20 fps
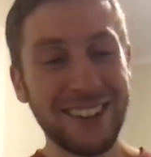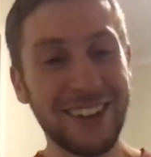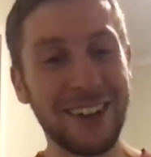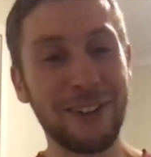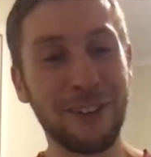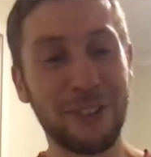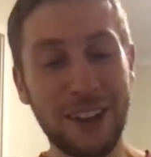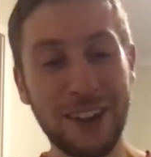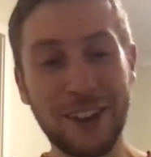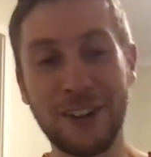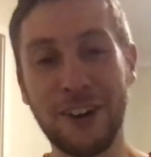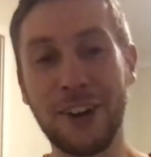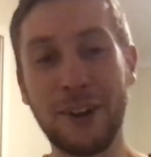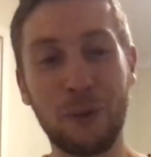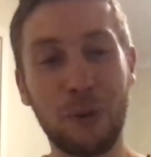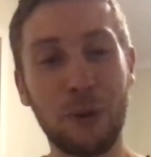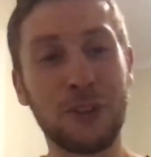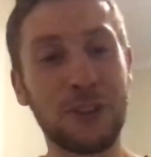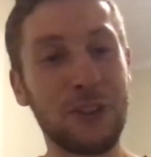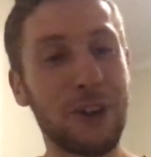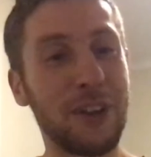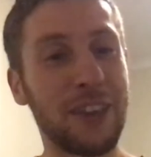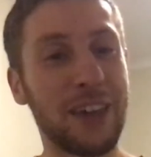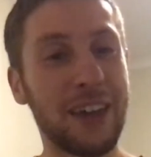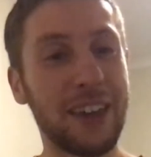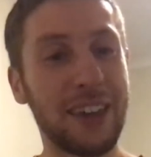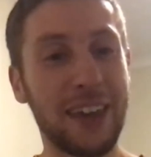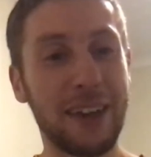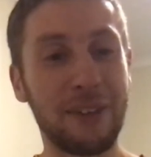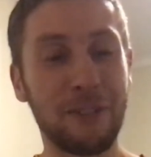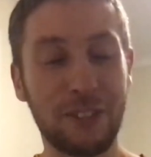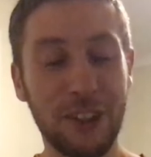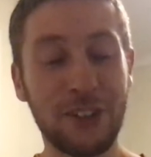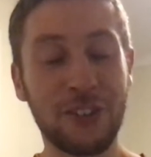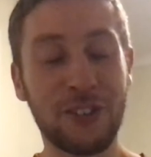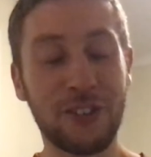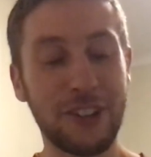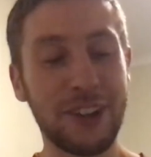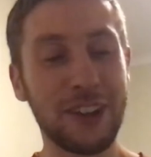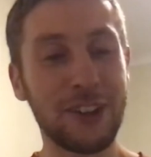No, thank God it was not that. Yeah,
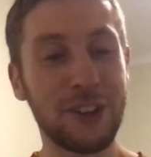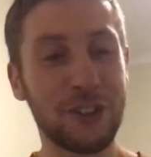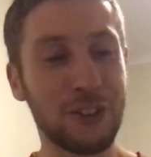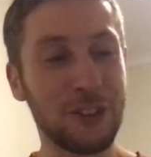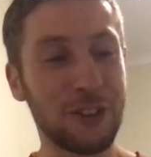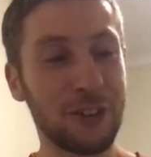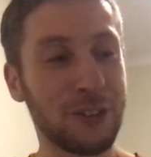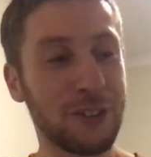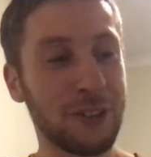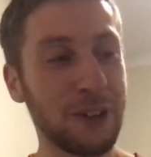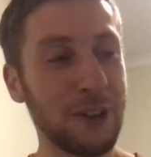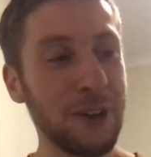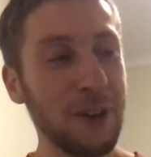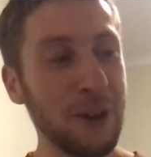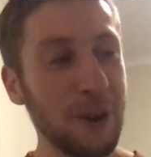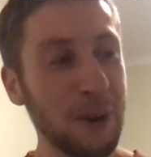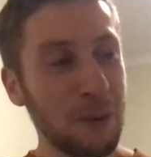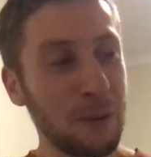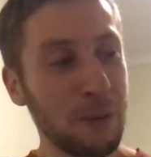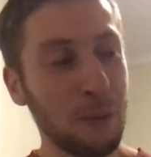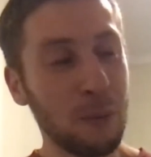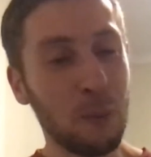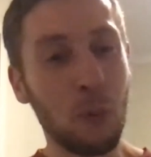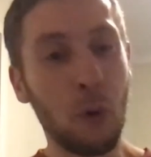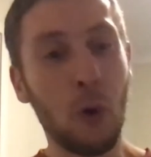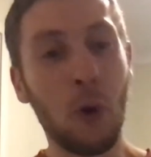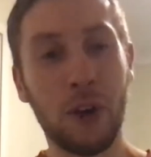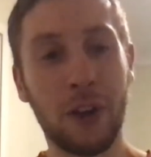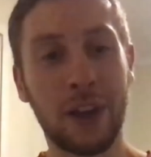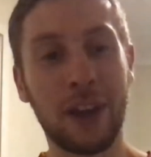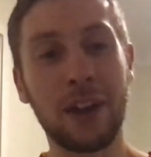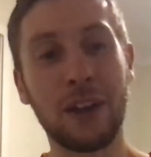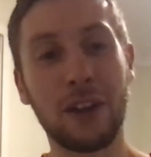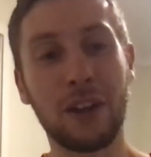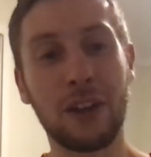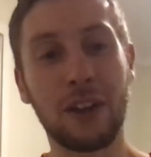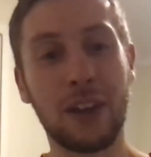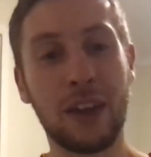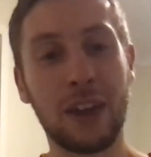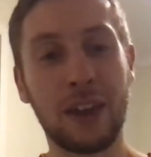literally, it's just
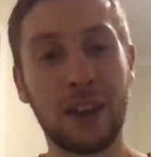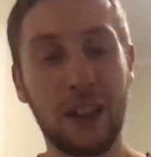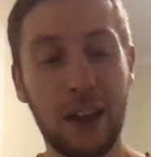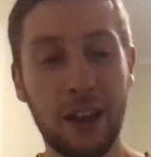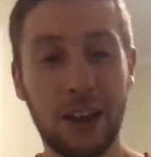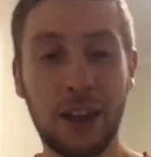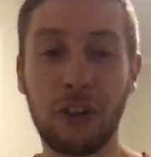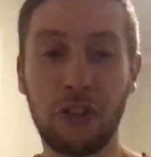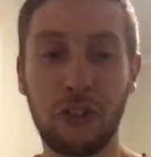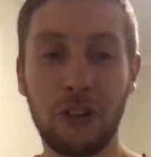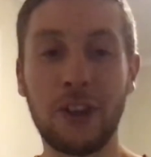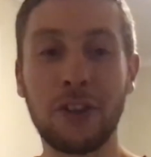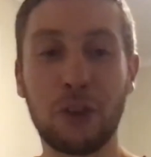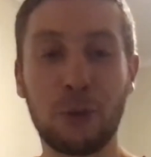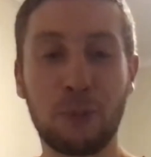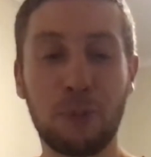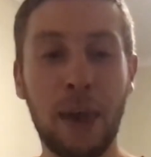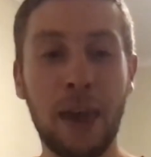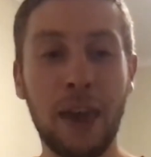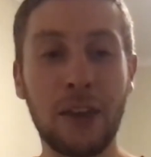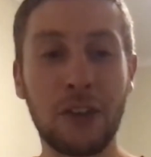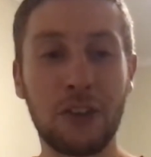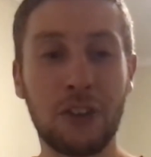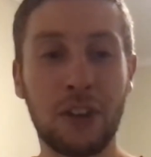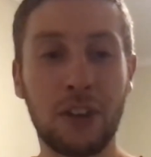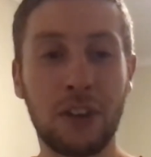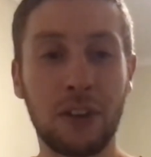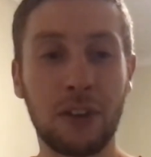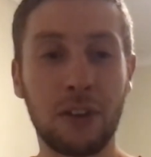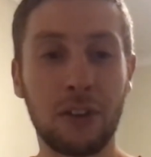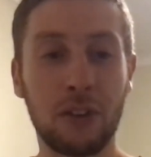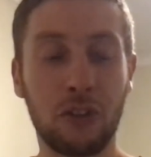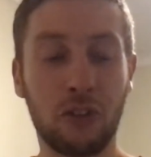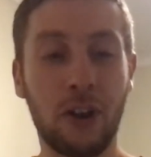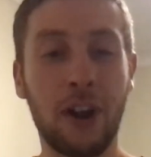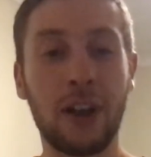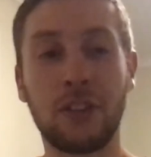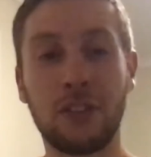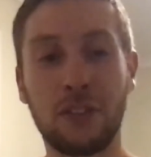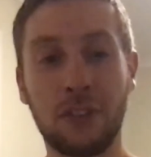walking in like a green space and
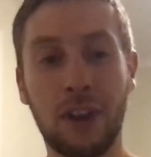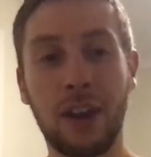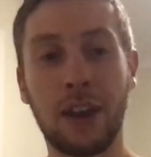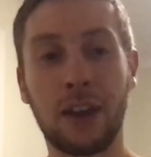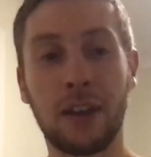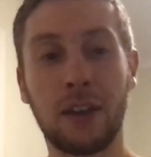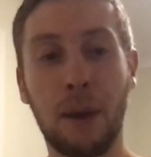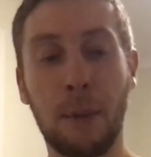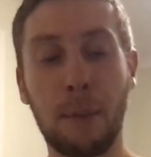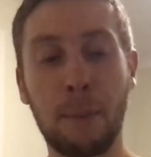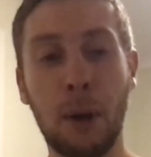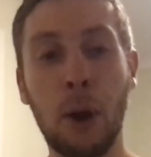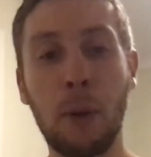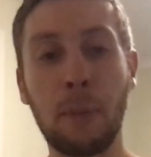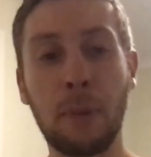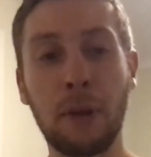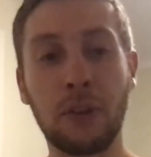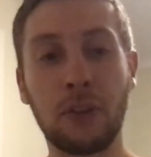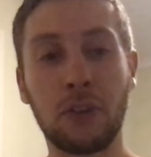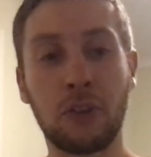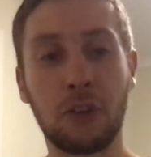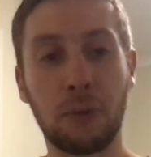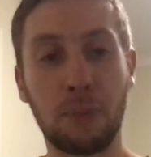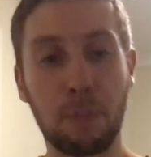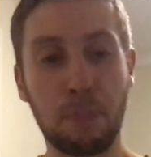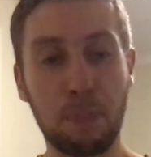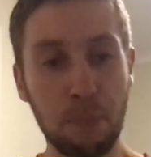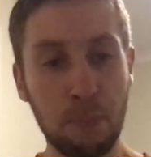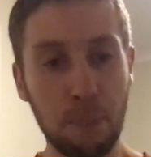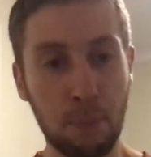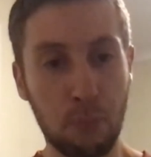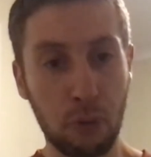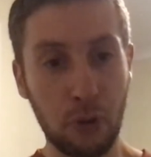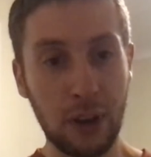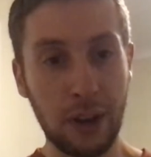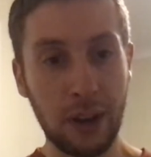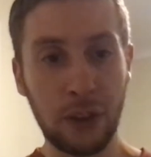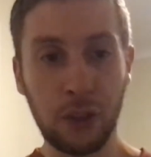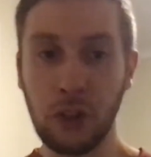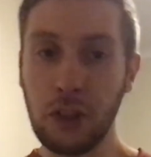trying to take a moment to
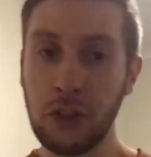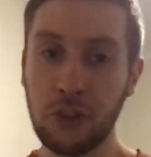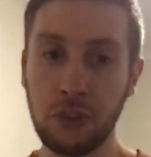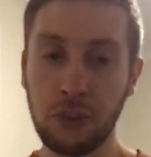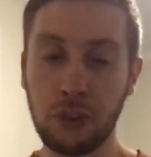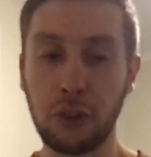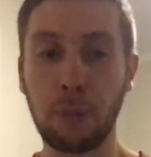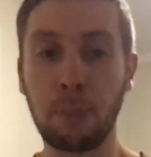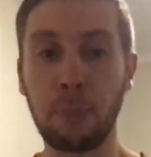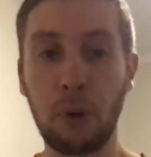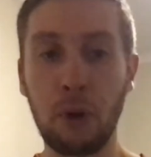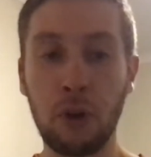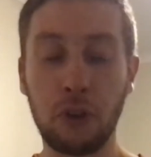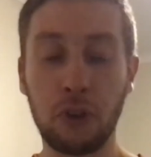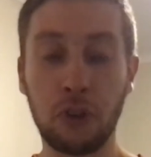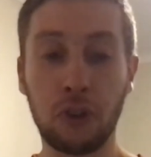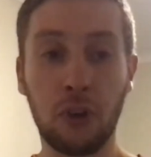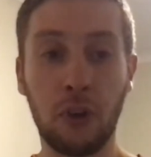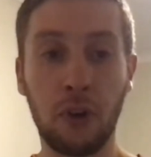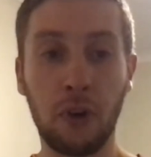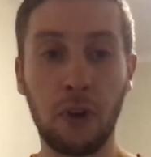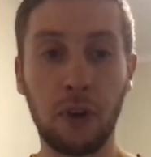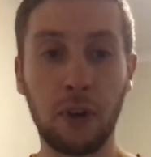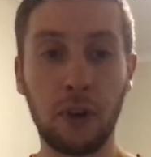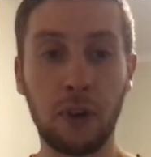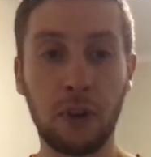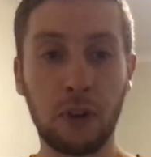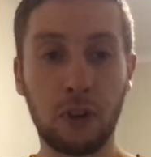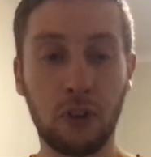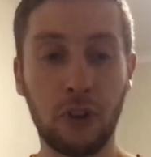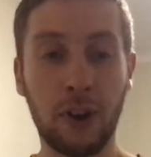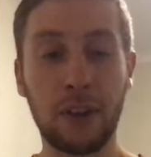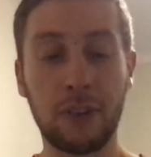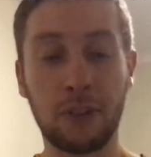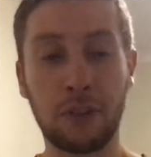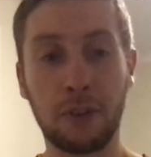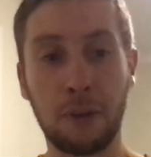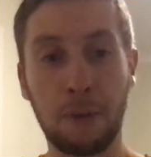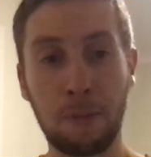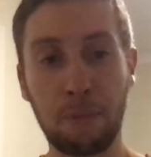breathe, listen to the bird song, try
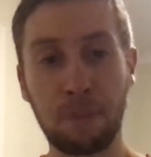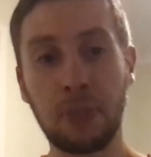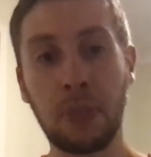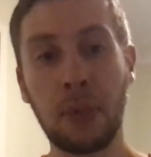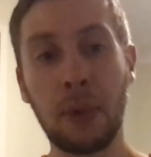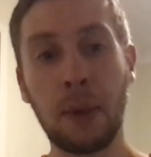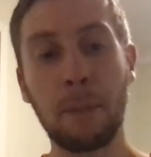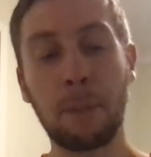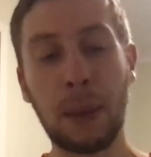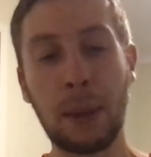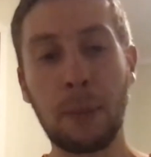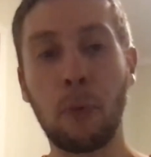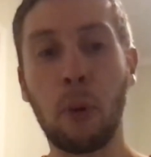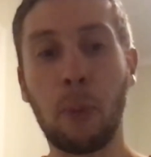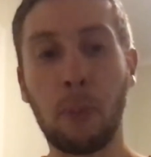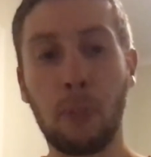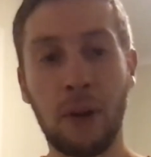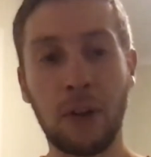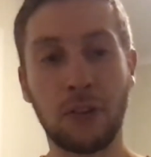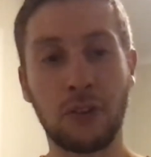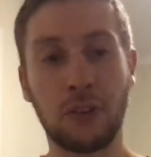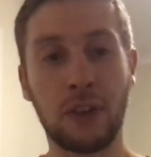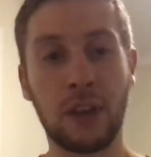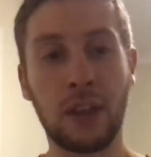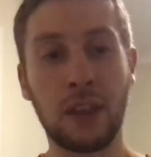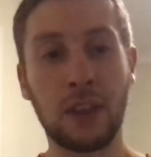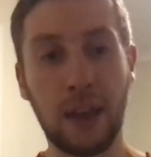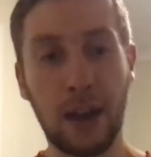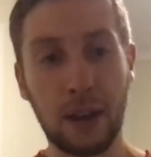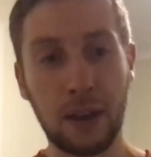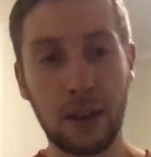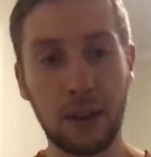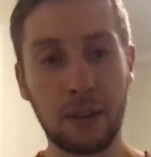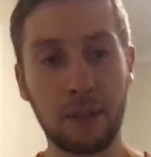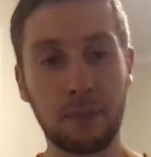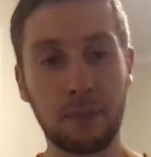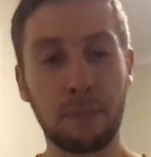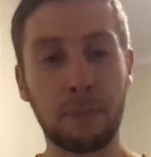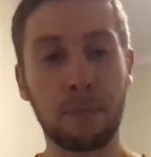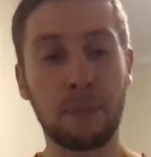to be more present in that
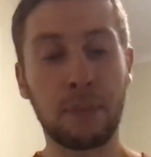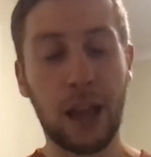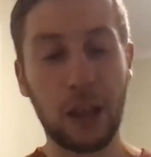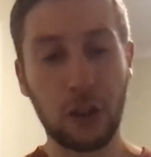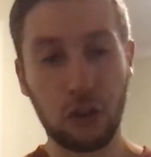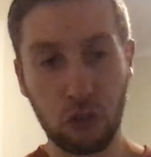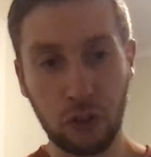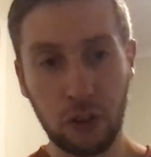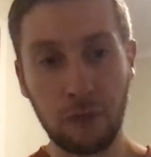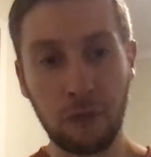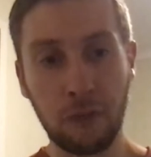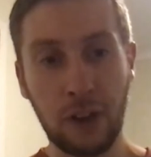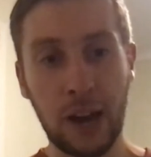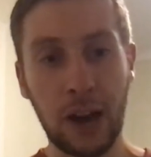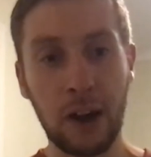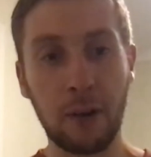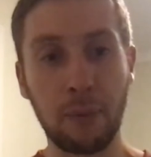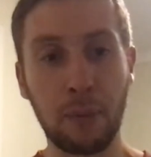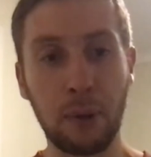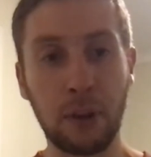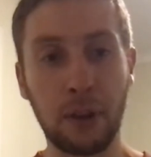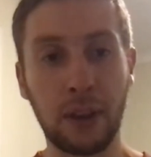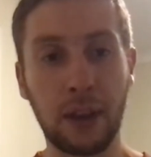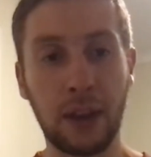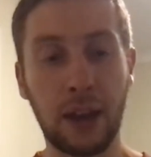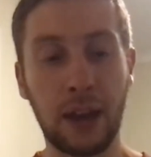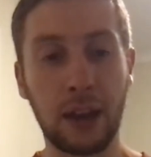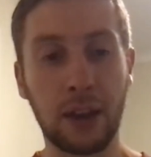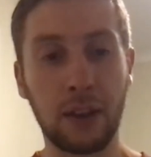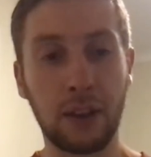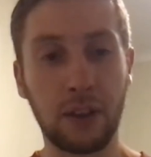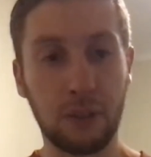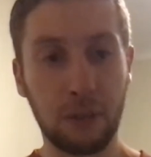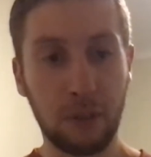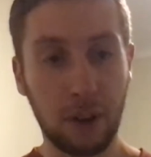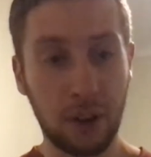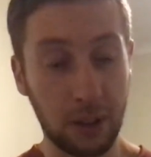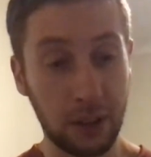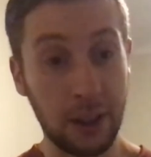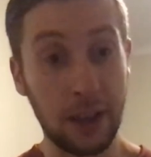natural environment
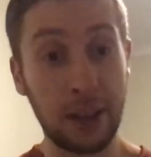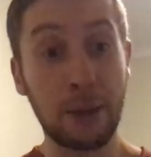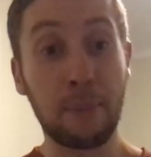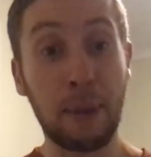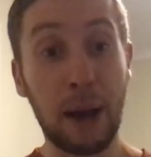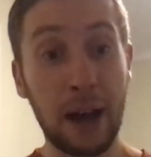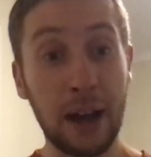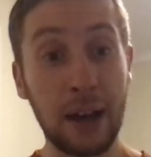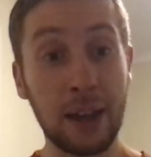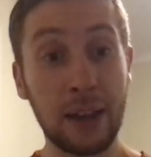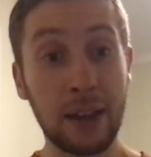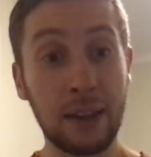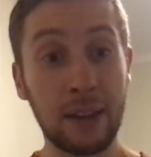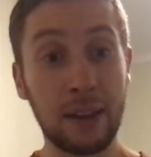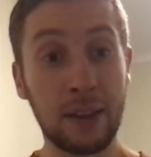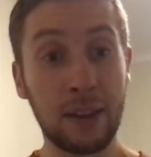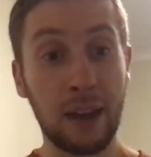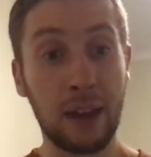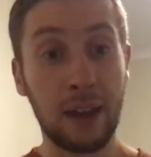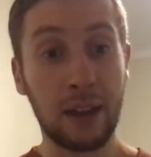and clear your mind.